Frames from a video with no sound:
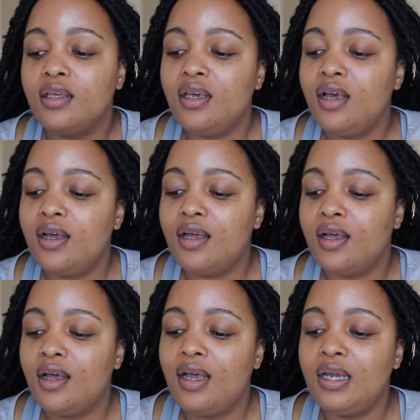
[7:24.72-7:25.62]
yeah,
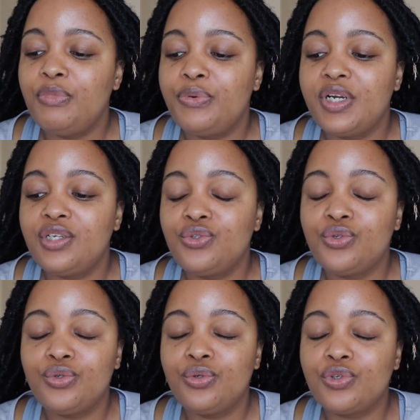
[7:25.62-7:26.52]
I'm ready to
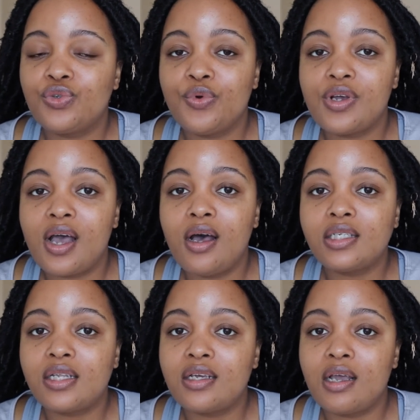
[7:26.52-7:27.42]
do this
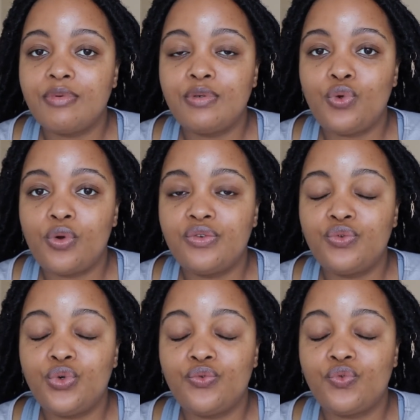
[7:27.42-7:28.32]
workout. I think I've been talking
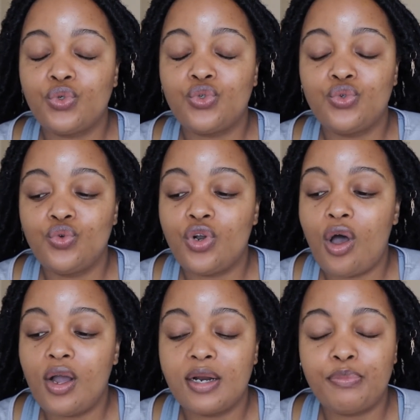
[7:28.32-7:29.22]
for too
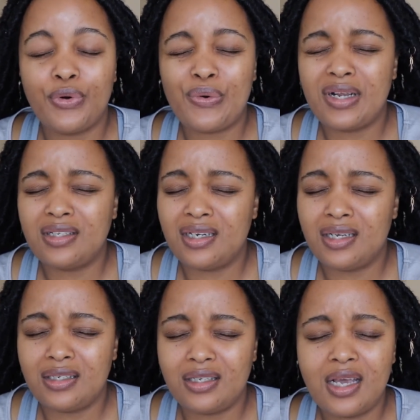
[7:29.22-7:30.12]
long and
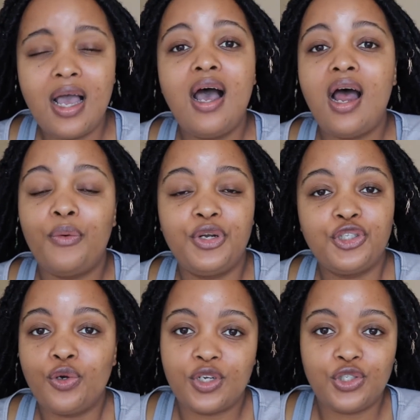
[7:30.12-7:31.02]
procrastinating. I really
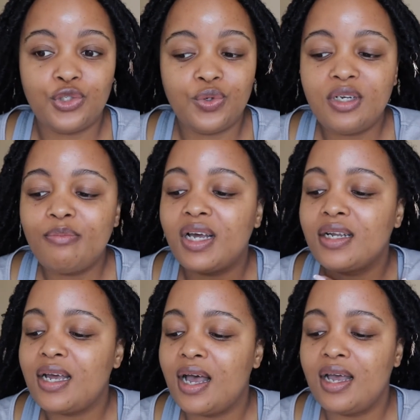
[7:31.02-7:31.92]
don't want to do it,
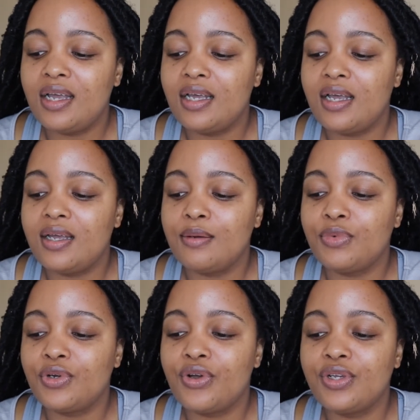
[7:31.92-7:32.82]
but I
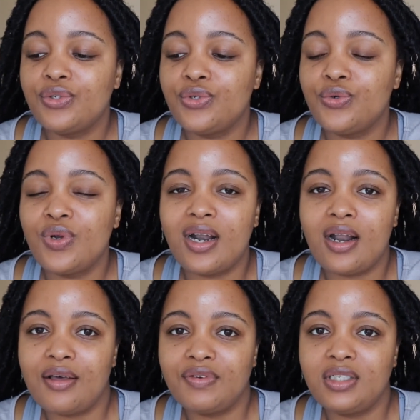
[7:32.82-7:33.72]
am going to
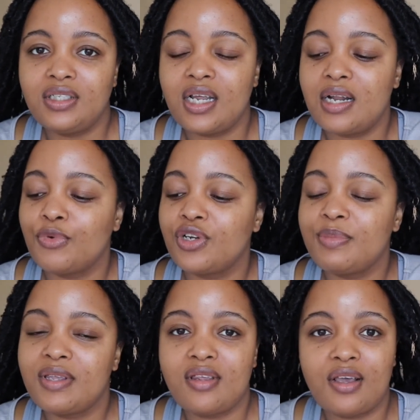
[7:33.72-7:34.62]
love it, and I'm going to
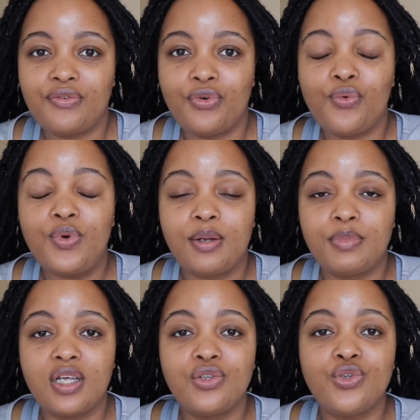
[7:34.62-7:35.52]
be thankful when I'm
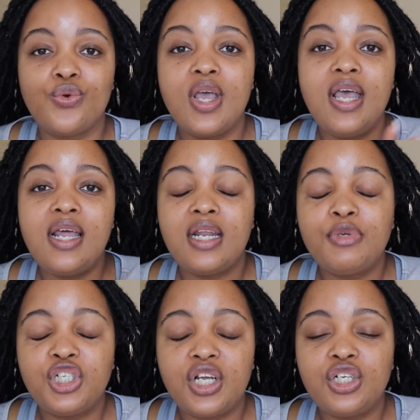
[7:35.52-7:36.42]
done. So let
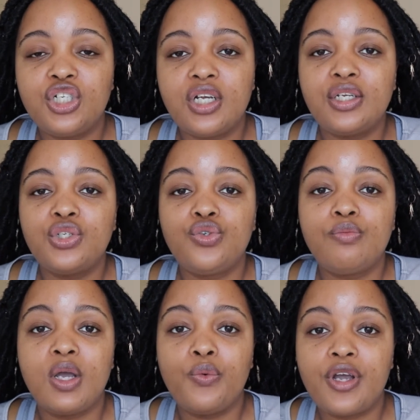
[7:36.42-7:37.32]
me change into
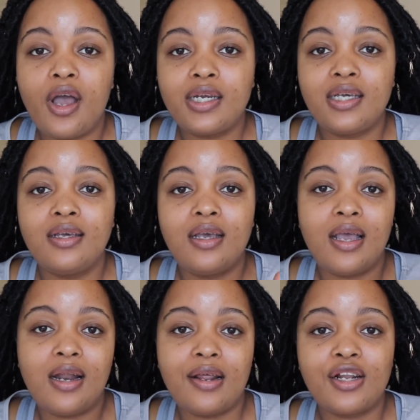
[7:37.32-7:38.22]
my workout gear
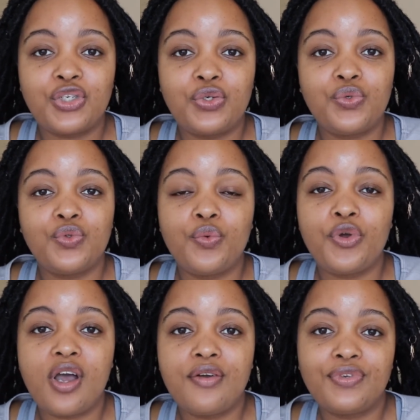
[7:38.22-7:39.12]
and let us do the
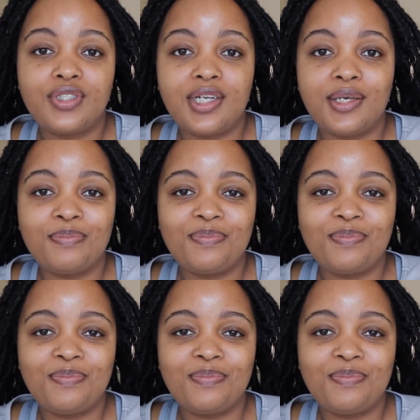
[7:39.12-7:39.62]
workout for today.